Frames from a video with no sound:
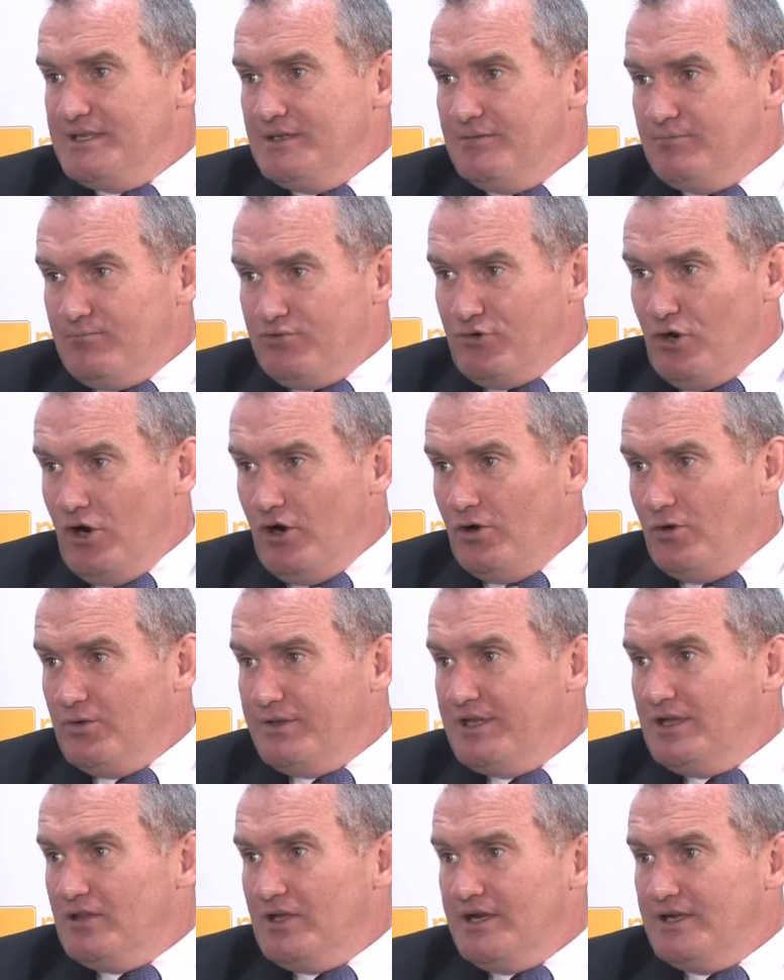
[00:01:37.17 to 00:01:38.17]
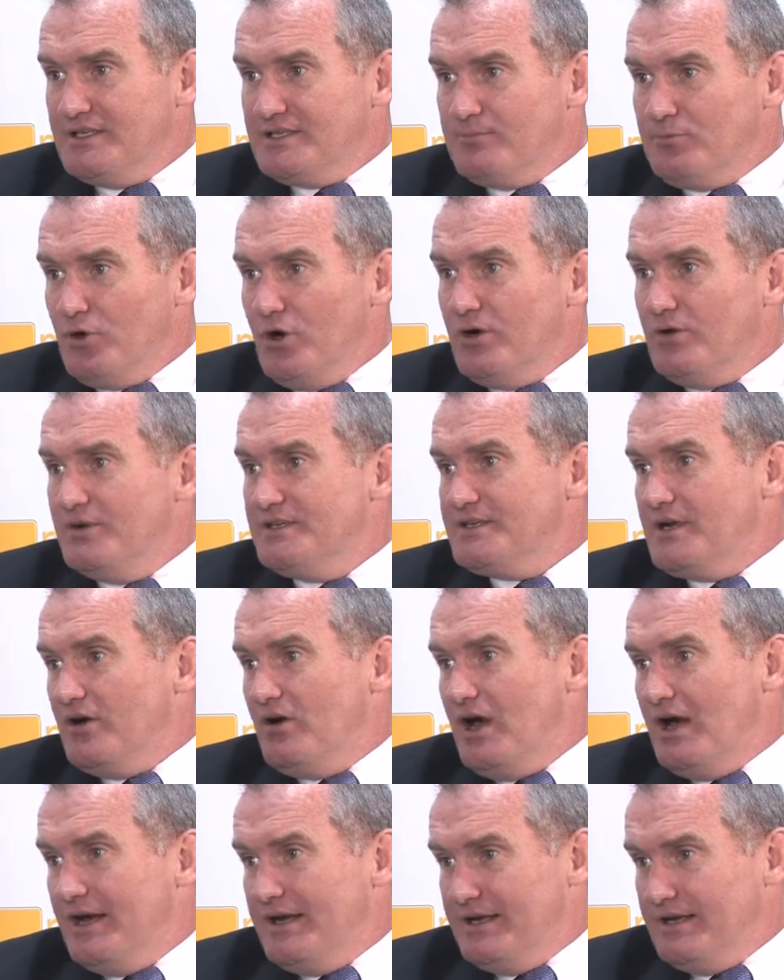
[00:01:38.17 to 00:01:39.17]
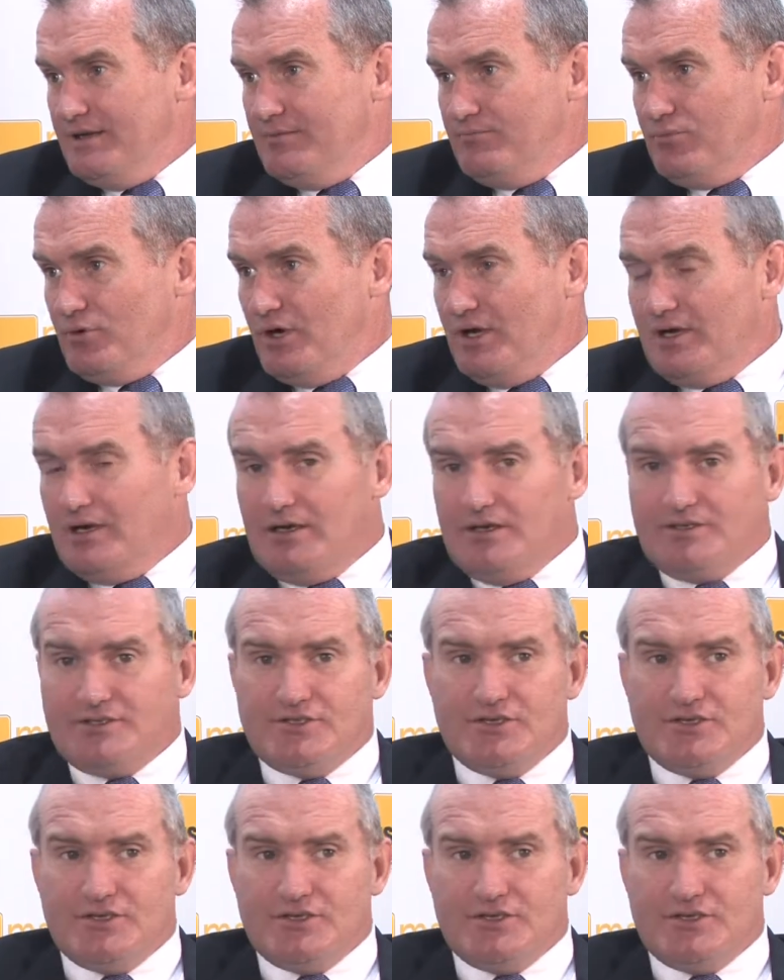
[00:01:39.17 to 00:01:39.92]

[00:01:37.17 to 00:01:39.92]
The Pro, the Alliance Pro, is our high-end product.